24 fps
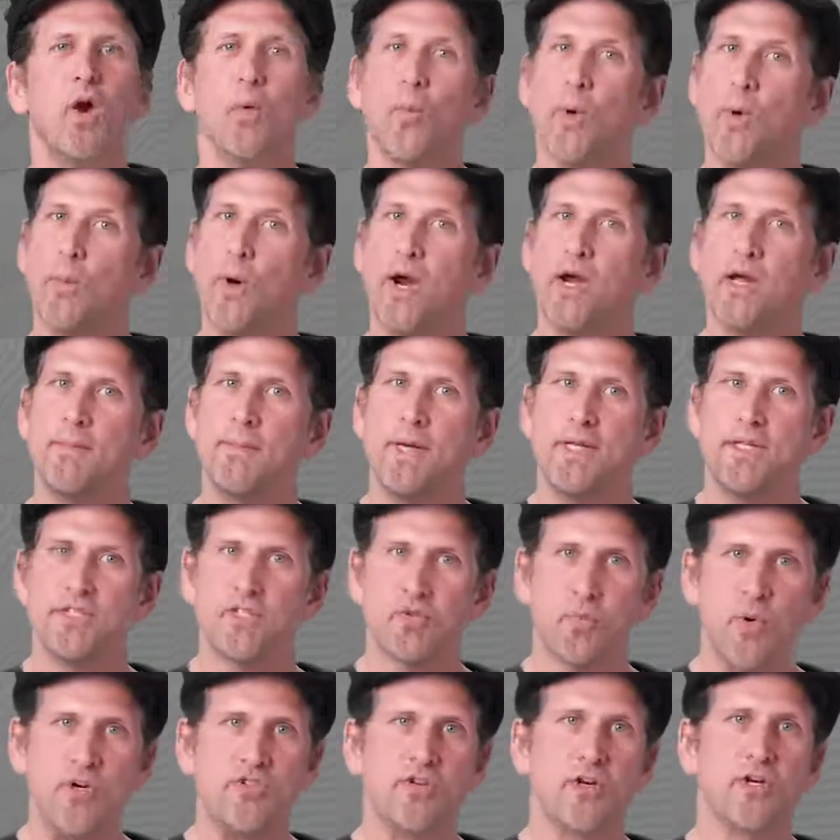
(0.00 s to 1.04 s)
We recommend
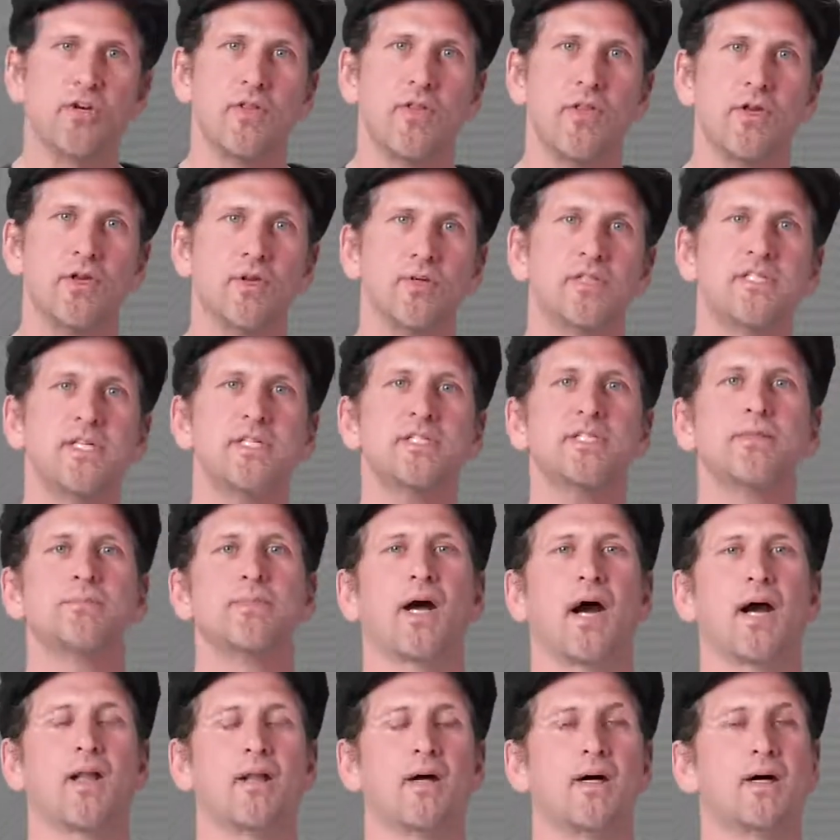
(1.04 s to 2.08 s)
switching to the new system
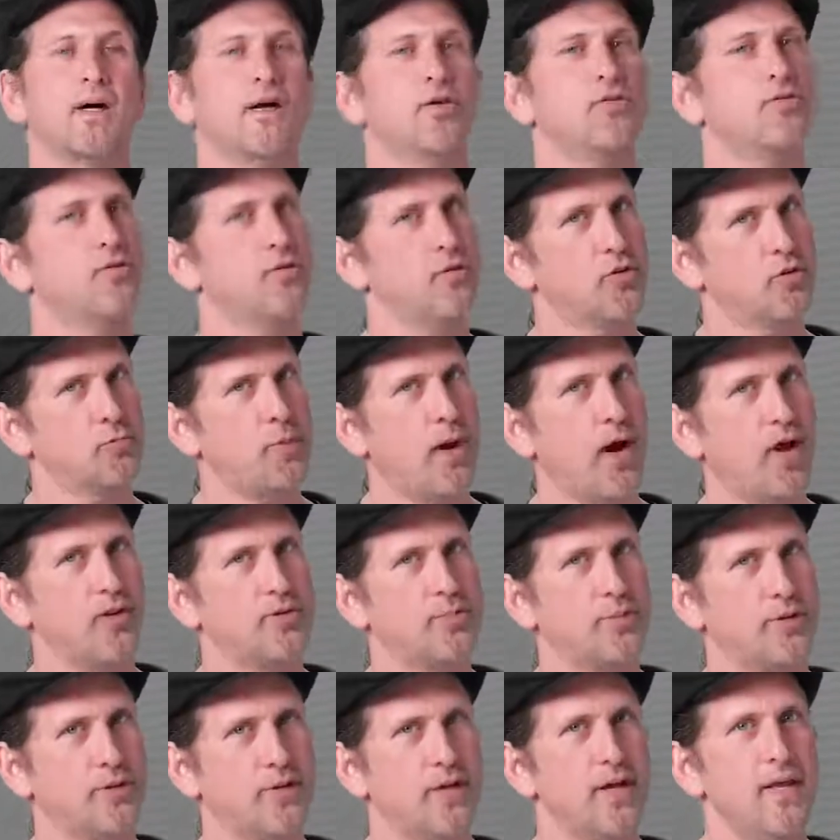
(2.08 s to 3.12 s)
dialog as soon as
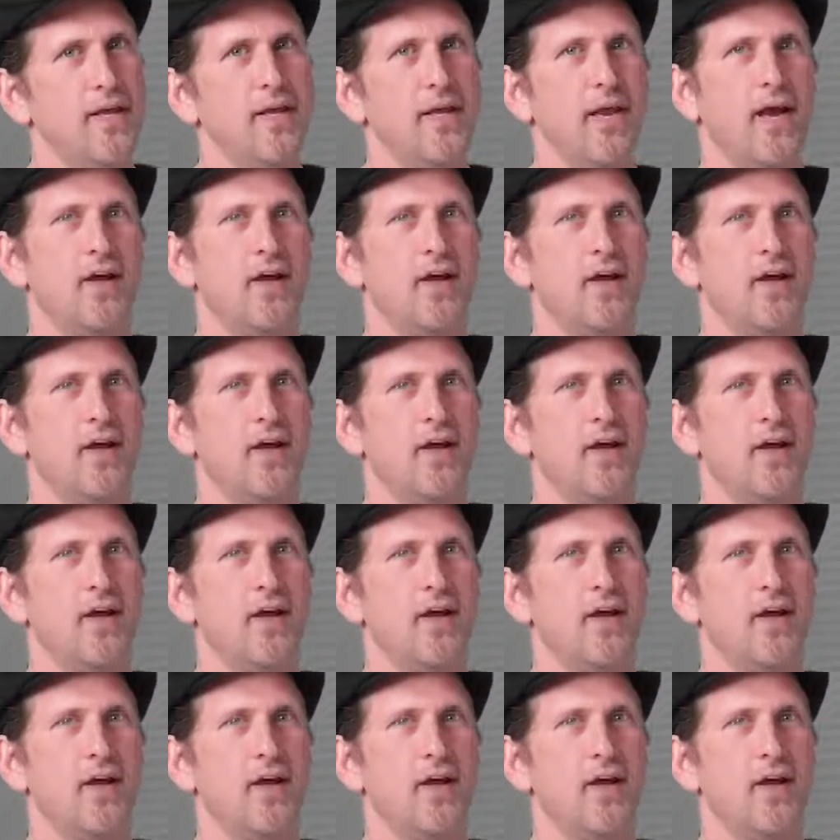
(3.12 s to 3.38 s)
possible,